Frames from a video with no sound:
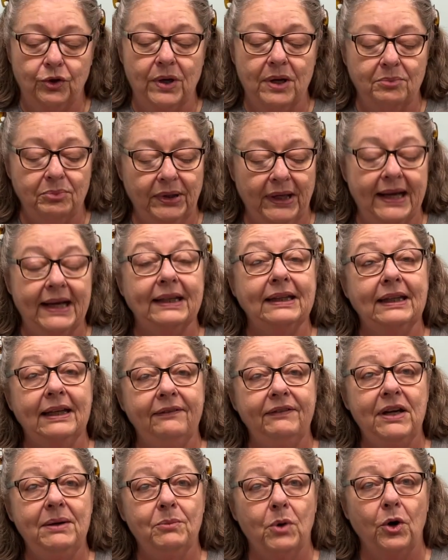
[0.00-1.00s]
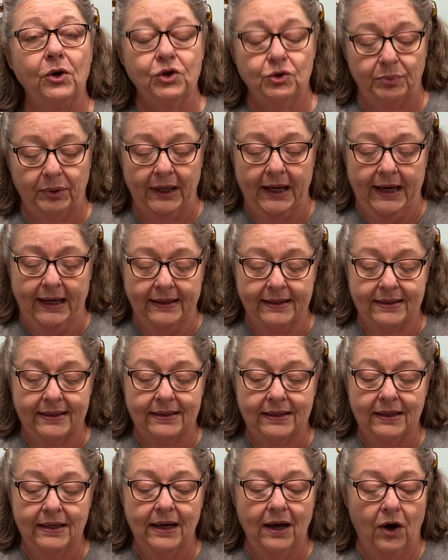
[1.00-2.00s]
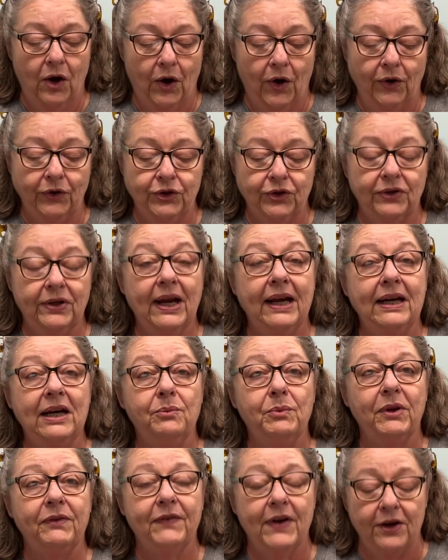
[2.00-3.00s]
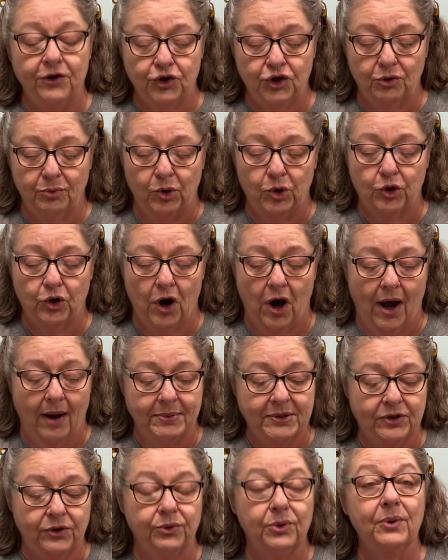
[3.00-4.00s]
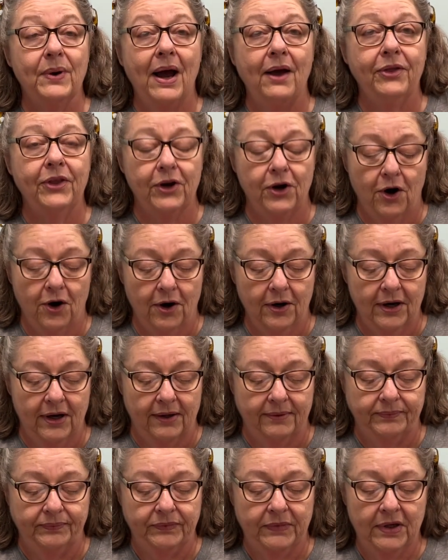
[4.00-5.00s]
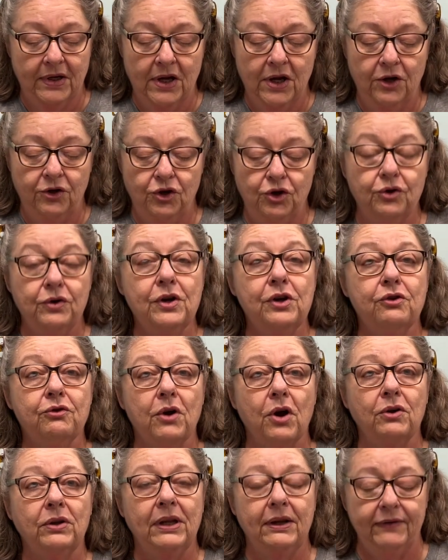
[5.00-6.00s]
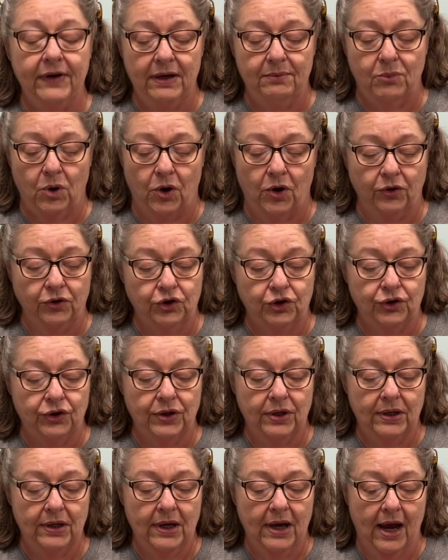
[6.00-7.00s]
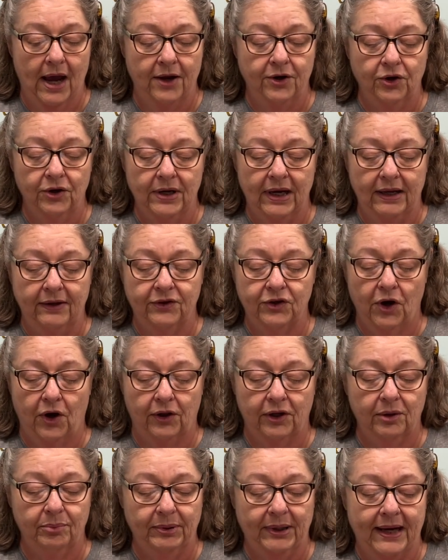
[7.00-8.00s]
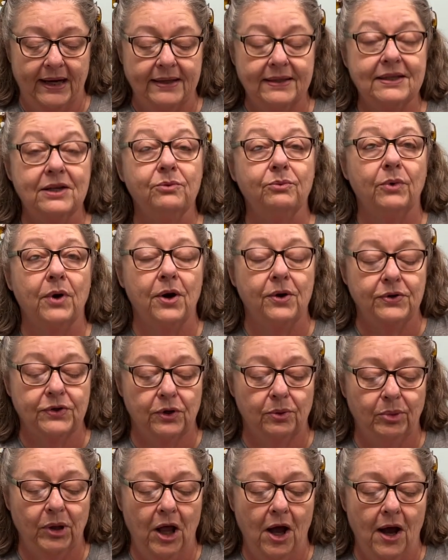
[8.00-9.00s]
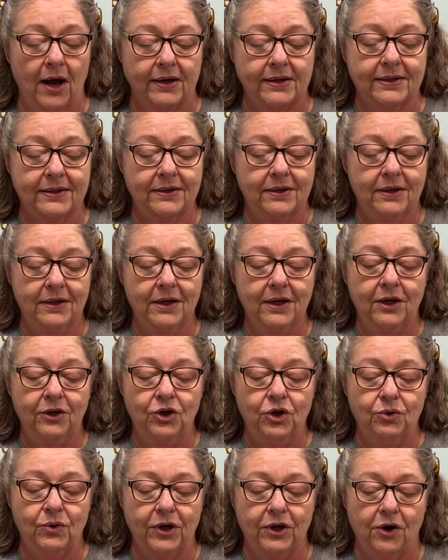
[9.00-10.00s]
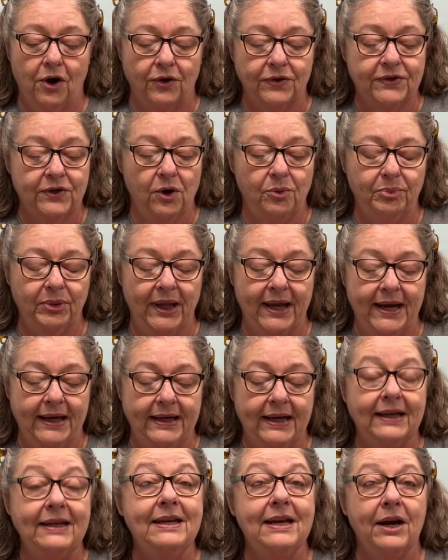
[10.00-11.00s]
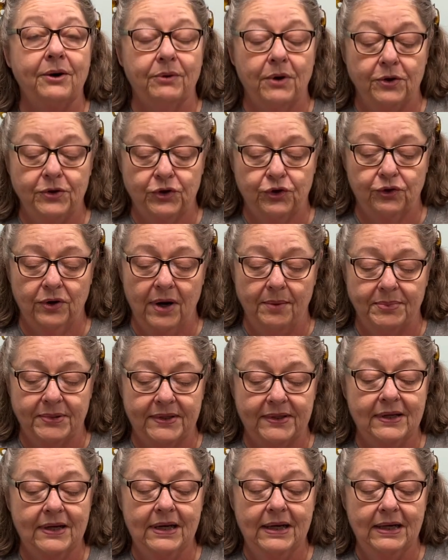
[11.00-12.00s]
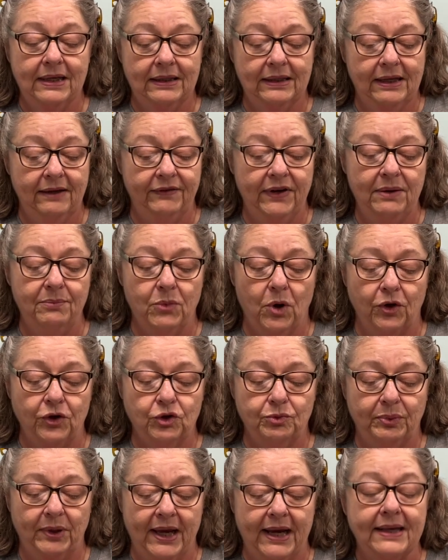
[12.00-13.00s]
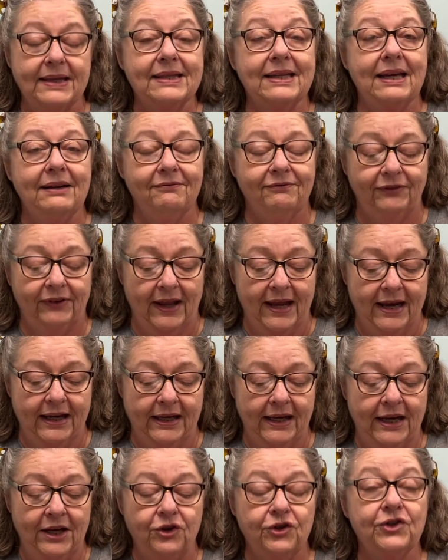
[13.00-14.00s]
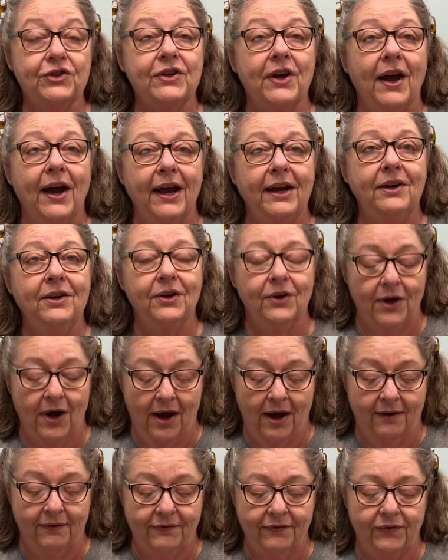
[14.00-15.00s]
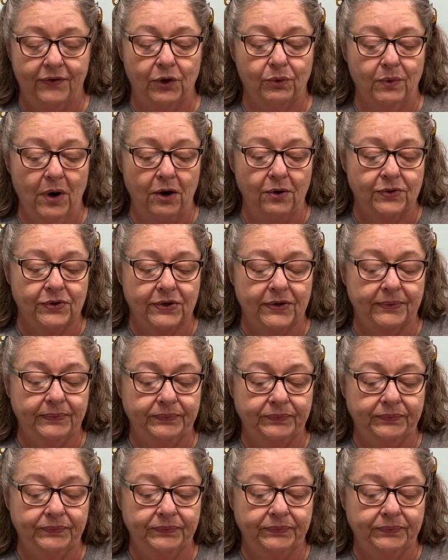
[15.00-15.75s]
can plant living mulch plants alternating with vegetable crops throughout the garden. You can grow living mulch underneath taller plants in rows or blocks. You can also plant in narrow strips. Living mulch plants can flank each side of the rows.